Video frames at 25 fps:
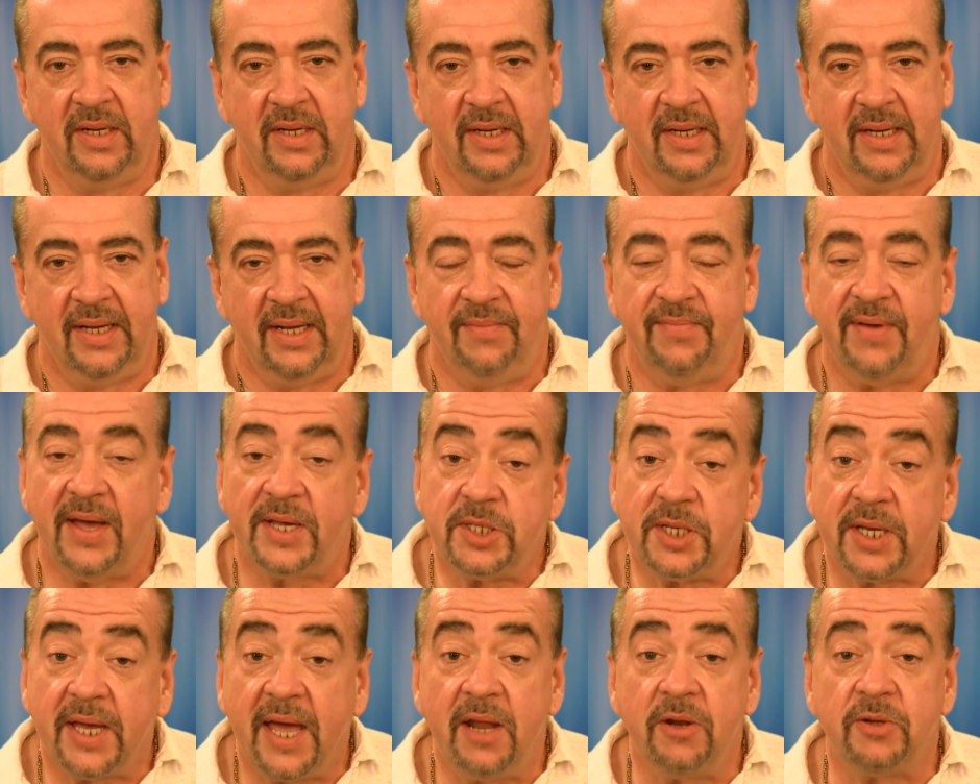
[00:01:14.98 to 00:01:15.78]

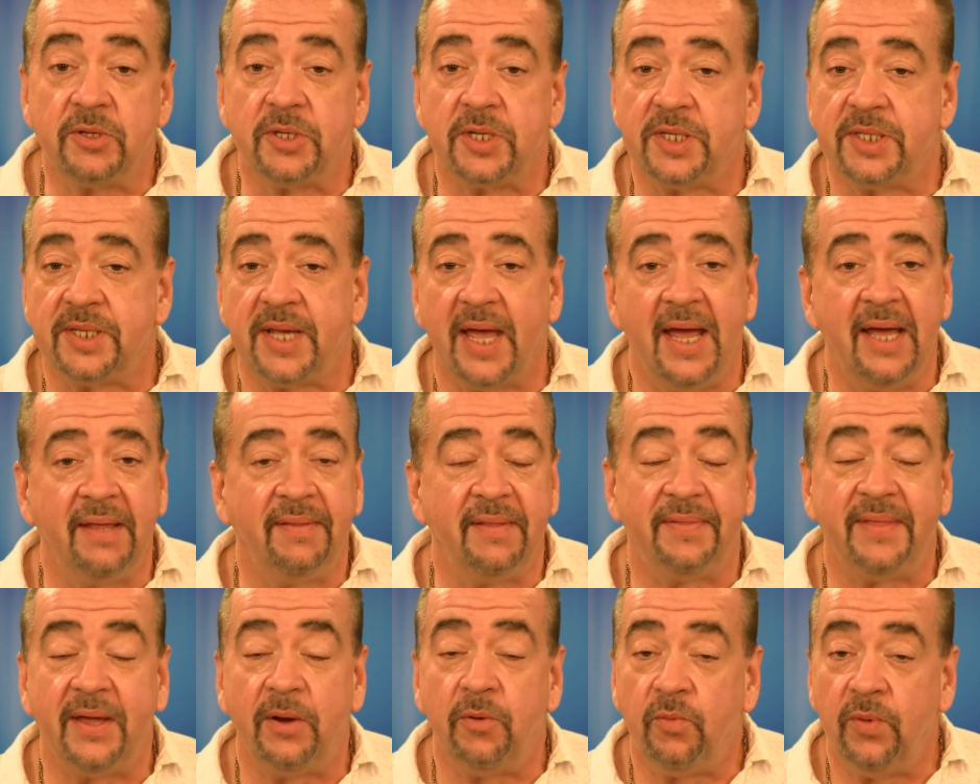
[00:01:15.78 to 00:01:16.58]
Investigators are saying
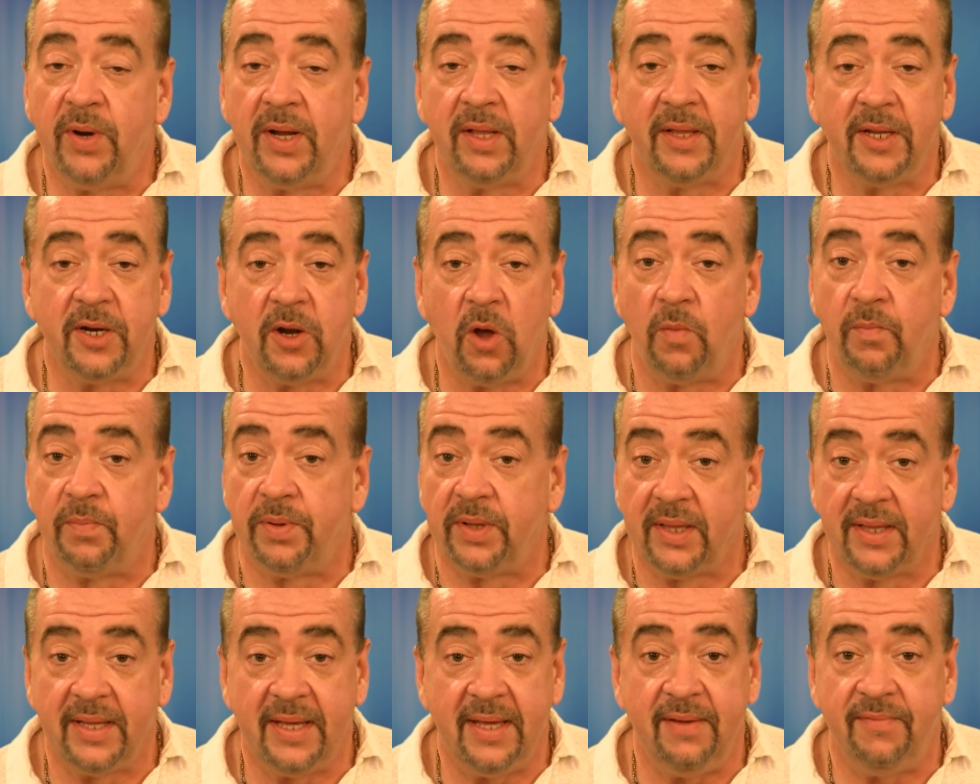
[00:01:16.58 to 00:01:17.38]
that they really don't
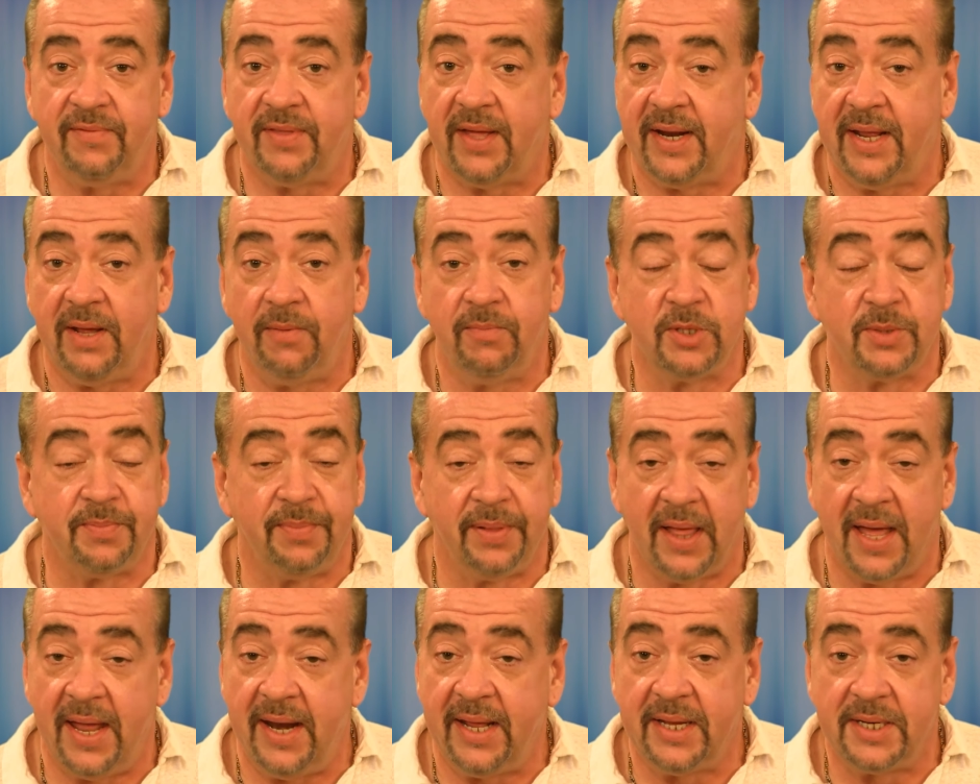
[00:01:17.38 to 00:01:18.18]
believe that he was
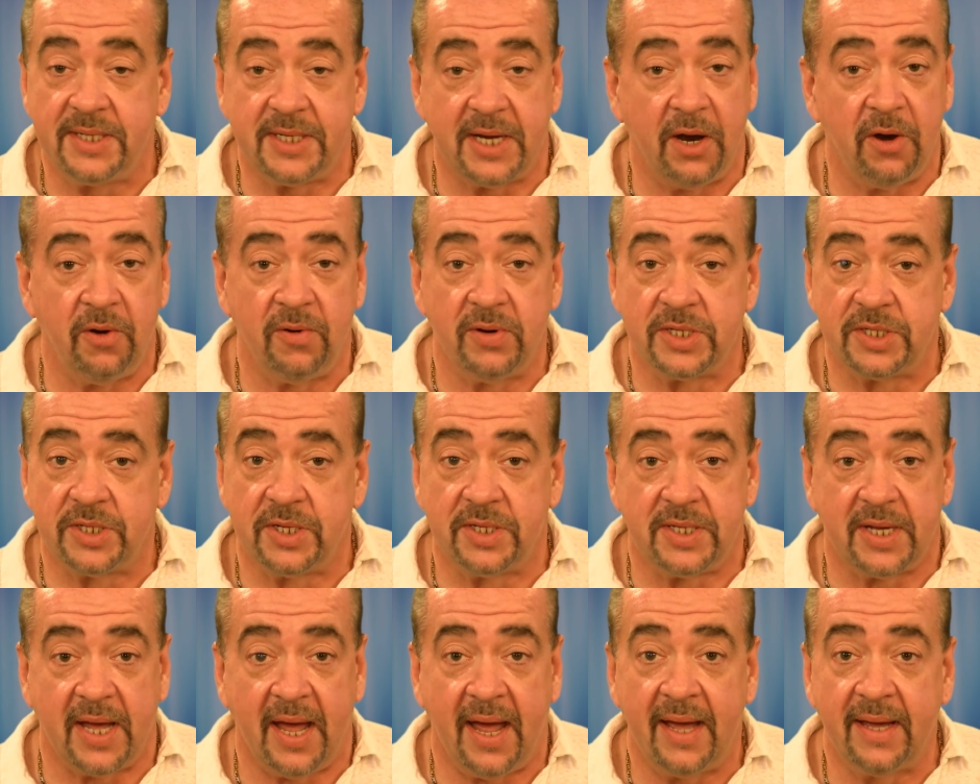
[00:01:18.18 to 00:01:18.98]
planning a terrorist
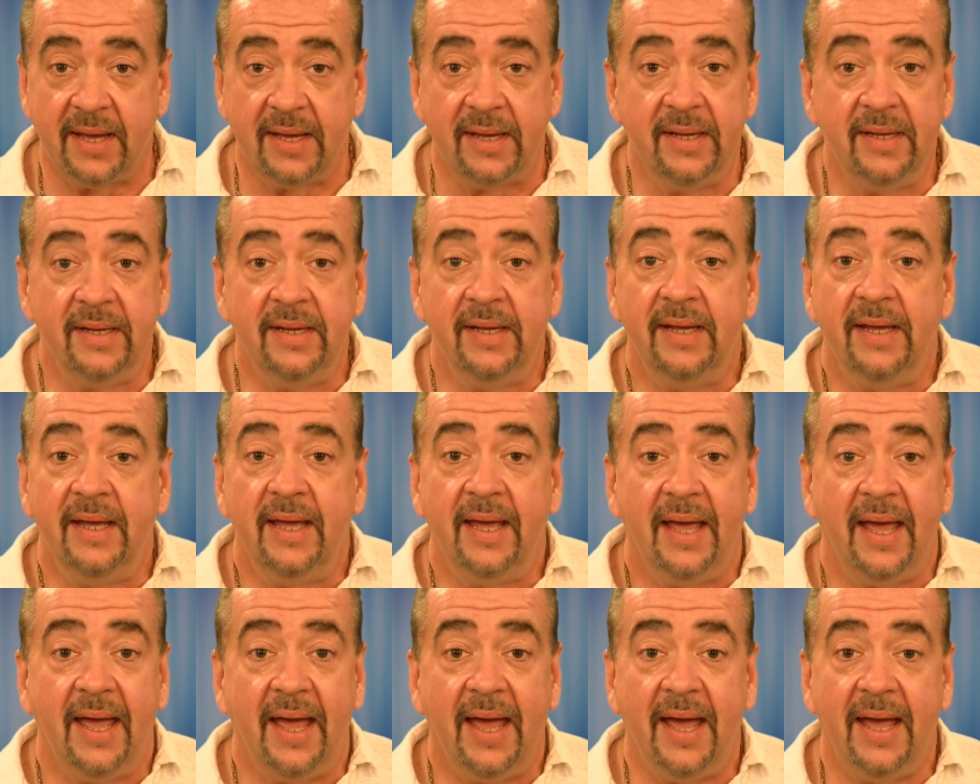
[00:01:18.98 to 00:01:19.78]
attack
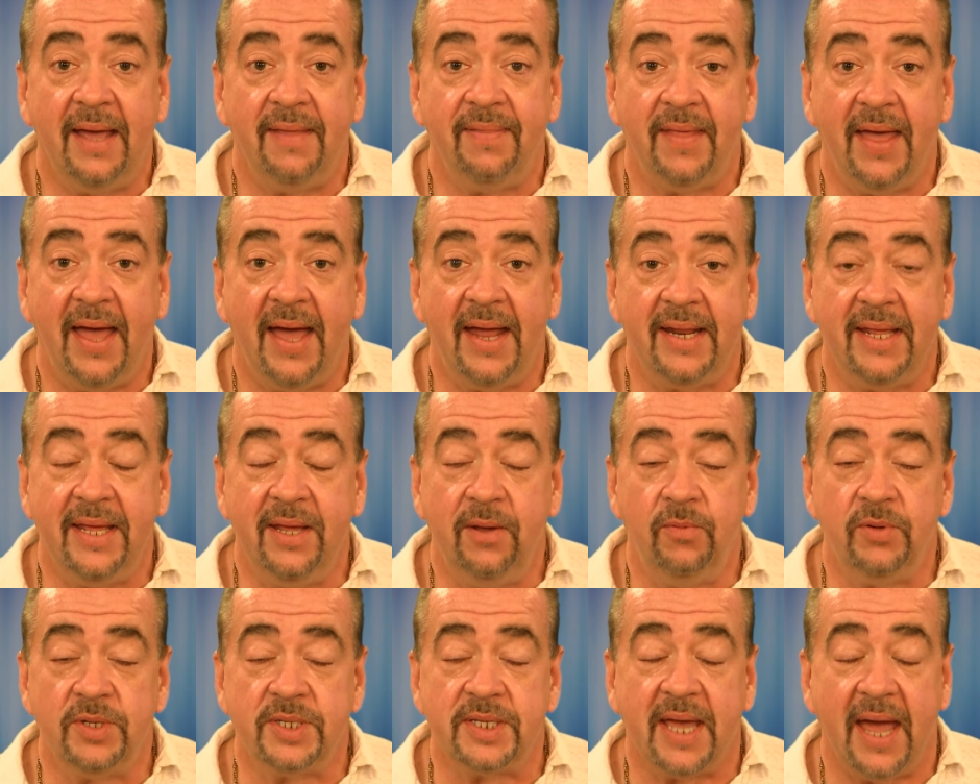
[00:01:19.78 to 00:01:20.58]
and that
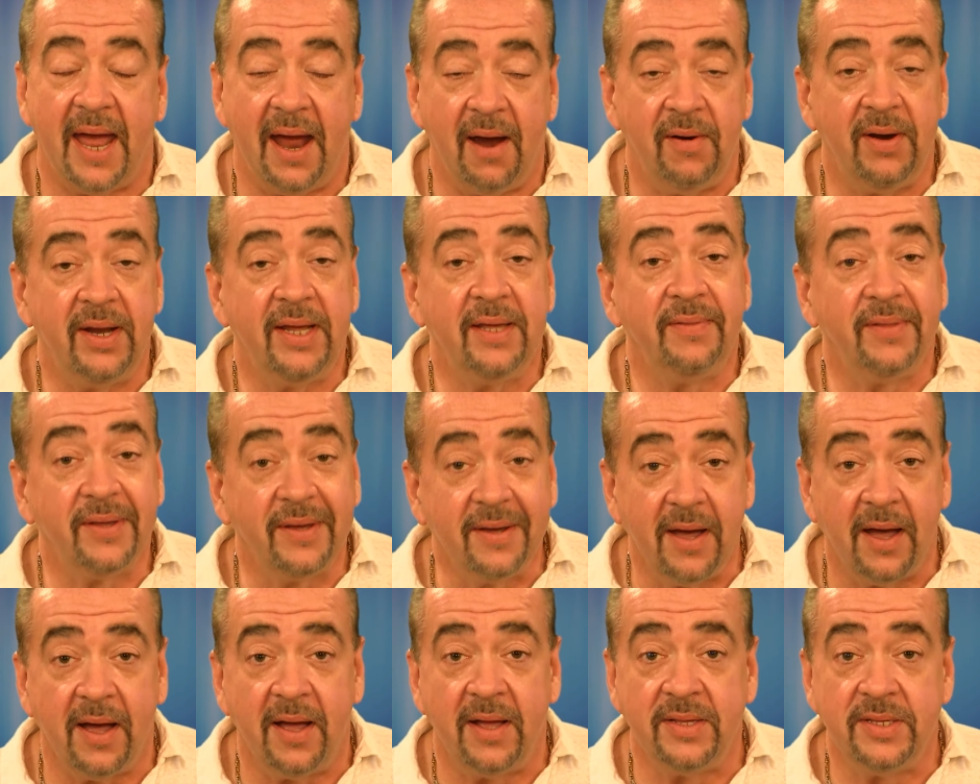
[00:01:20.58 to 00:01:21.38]
he was carrying the
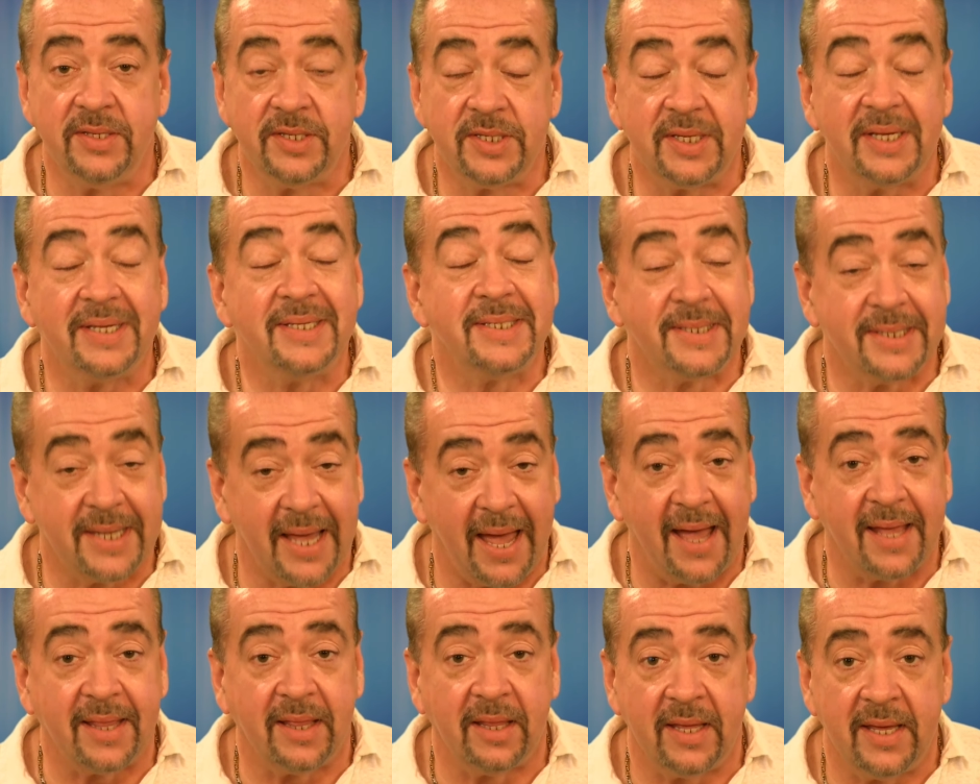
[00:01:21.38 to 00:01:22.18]
guns,
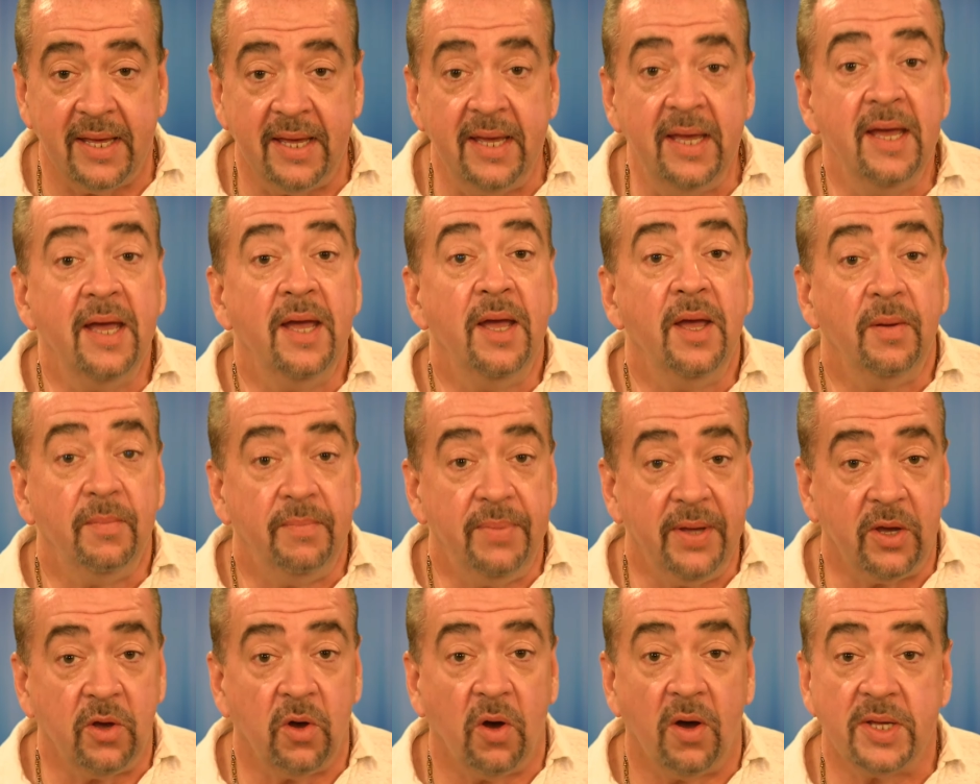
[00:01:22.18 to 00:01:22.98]
sadly,
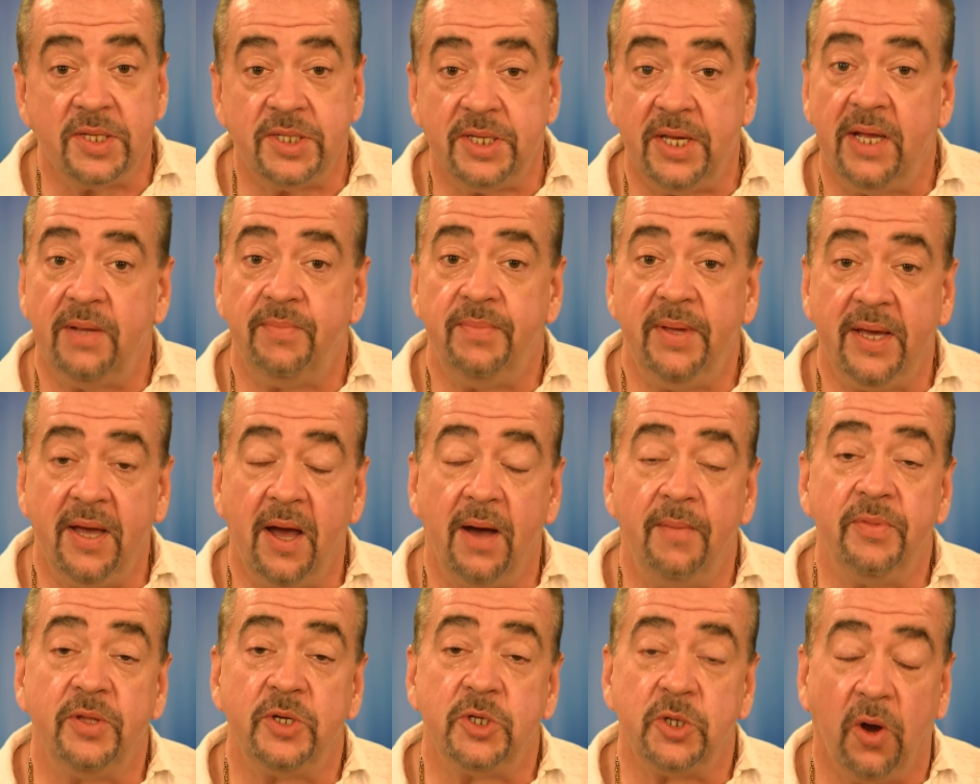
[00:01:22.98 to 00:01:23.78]
because he had
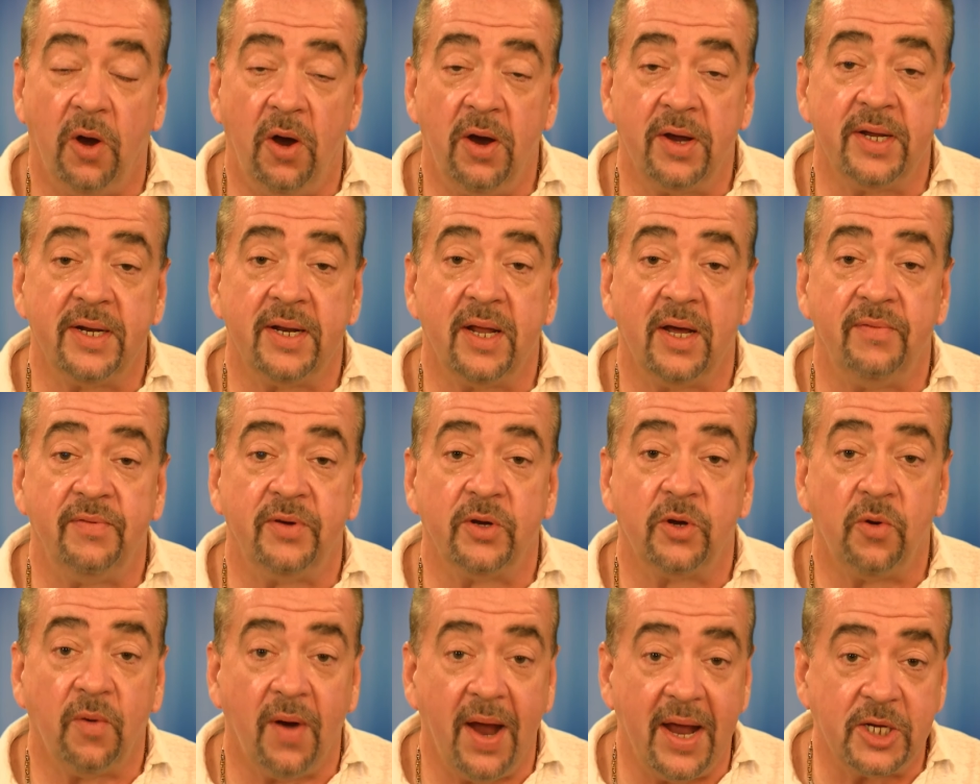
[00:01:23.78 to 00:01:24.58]
become the target of
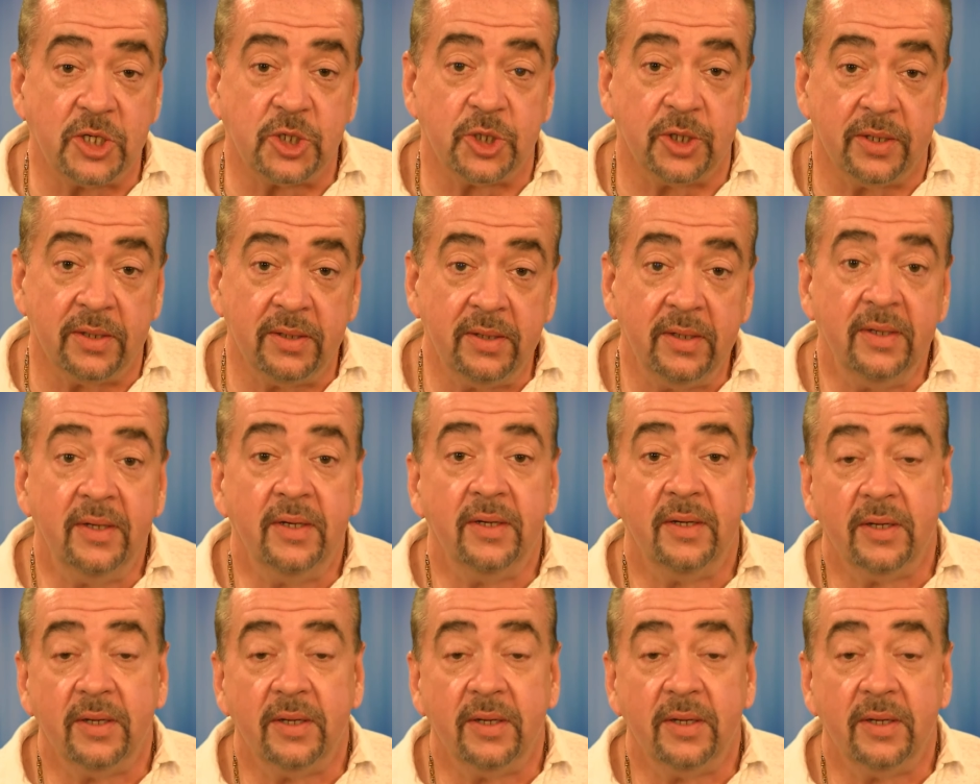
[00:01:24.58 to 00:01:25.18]
aggression,